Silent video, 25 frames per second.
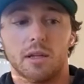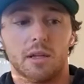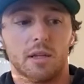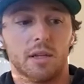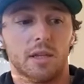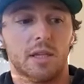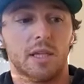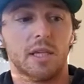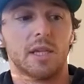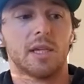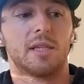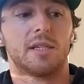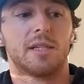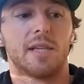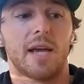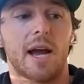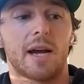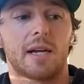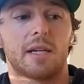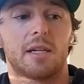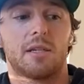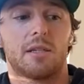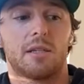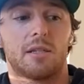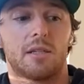the
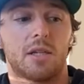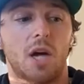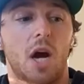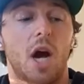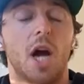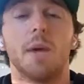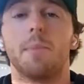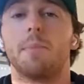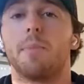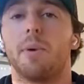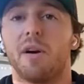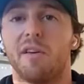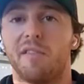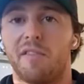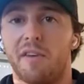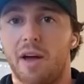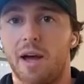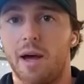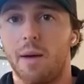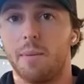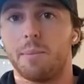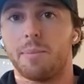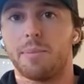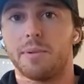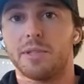exact type of
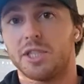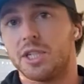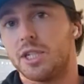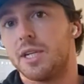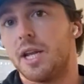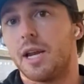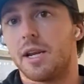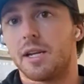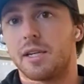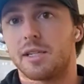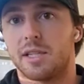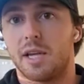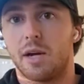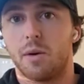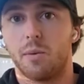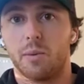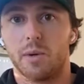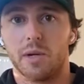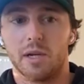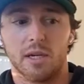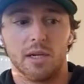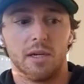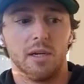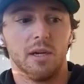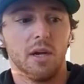hemp genetics that
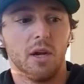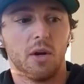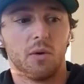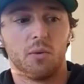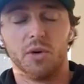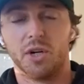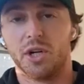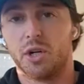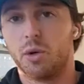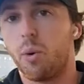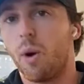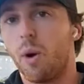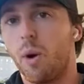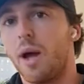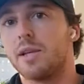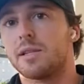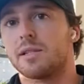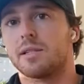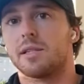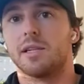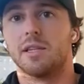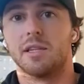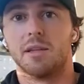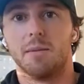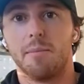we
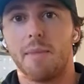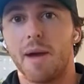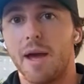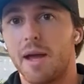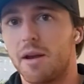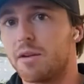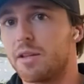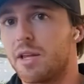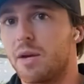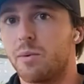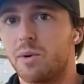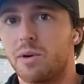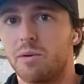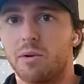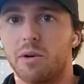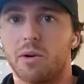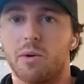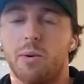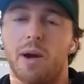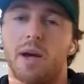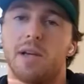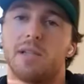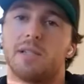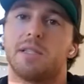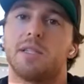request in the manner that we
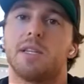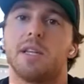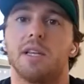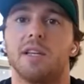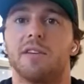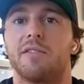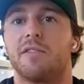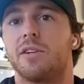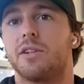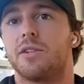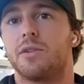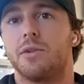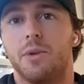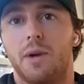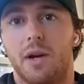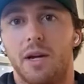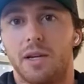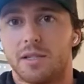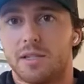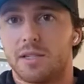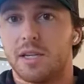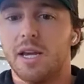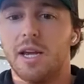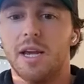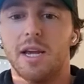request, delivered to
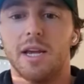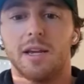us